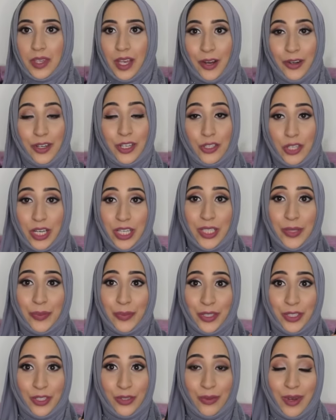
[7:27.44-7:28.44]
I already tried
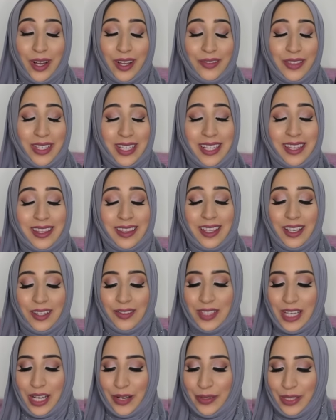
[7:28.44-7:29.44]
number 12 and I
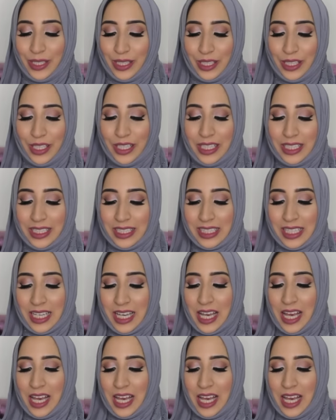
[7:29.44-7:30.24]
loved how it looked